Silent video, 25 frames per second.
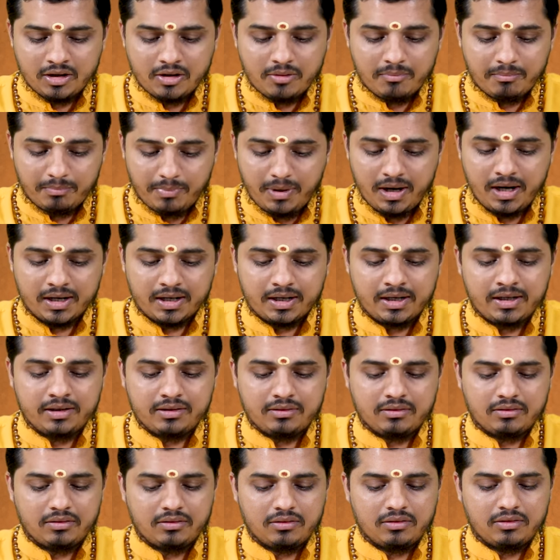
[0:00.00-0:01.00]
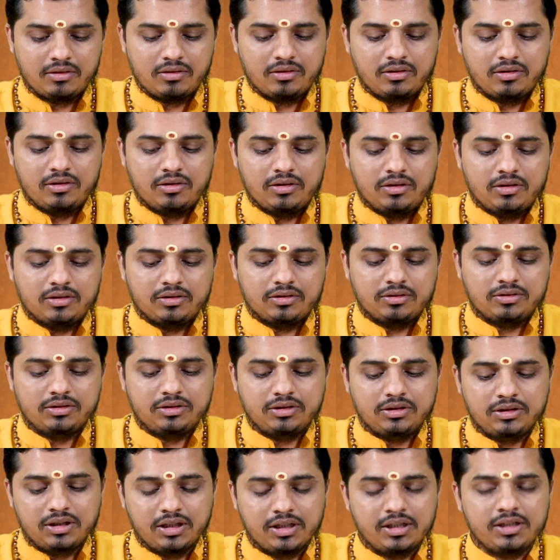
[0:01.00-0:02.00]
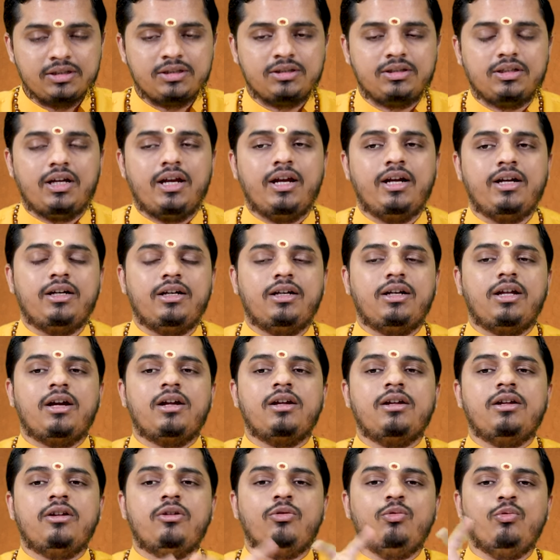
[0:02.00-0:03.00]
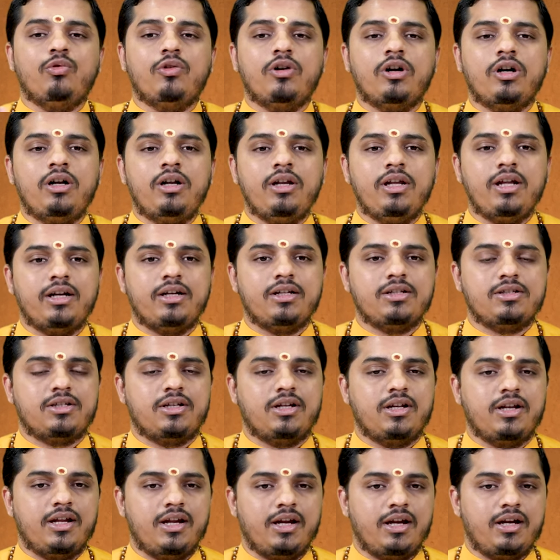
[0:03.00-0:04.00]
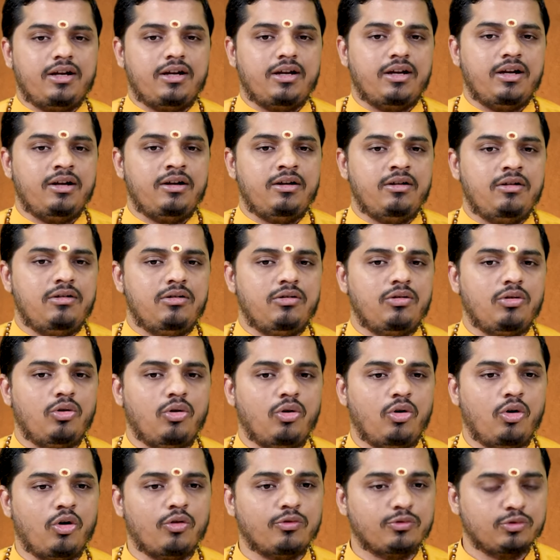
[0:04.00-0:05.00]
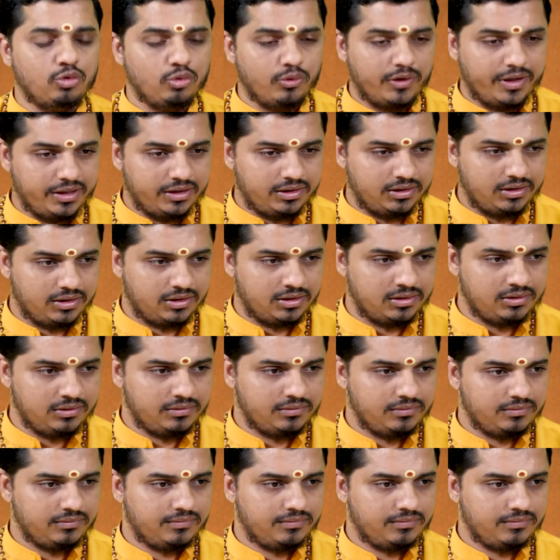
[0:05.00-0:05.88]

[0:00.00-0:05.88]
But this entire world that is created of dvaita